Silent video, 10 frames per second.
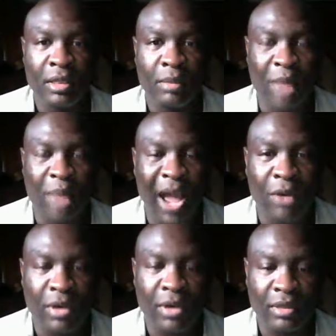
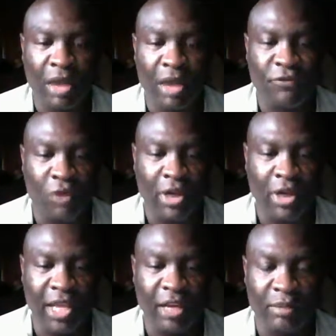power, a foreign
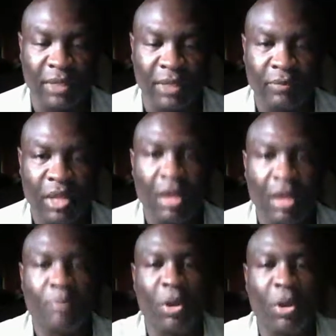enemy.
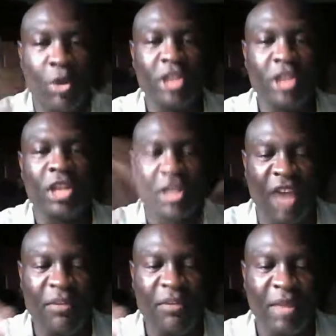But when the
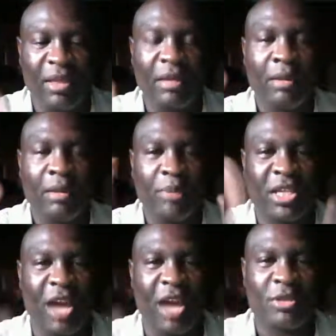government
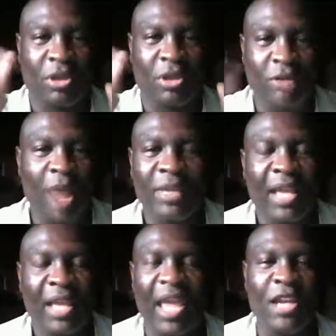becomes corrupt,
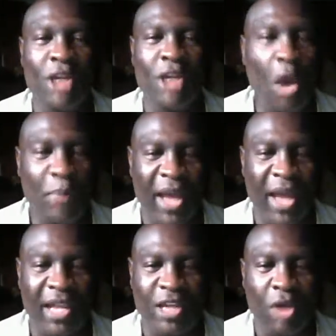and
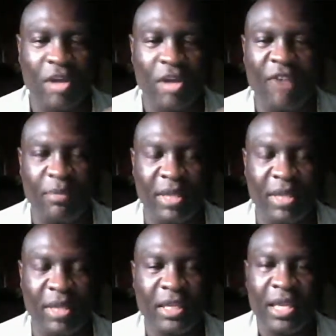nobody and no government
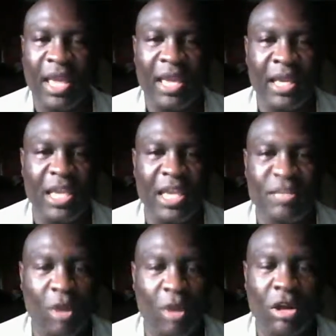is
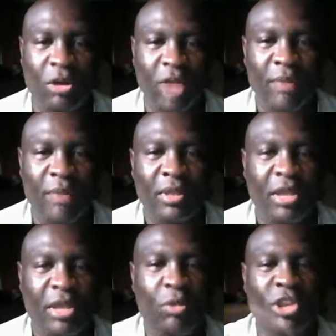more corrupt
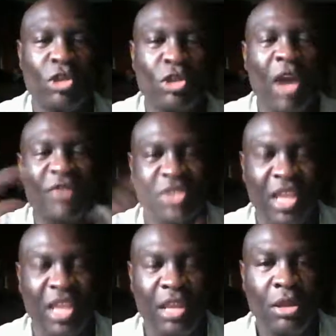than what you have
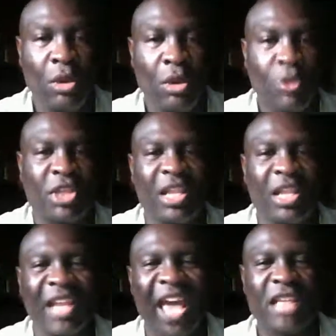seen within the
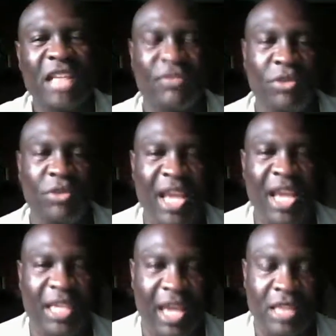last few
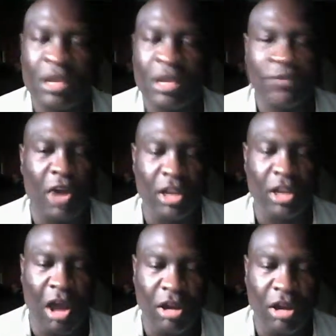decades for a
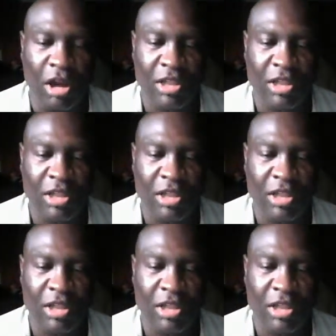long, long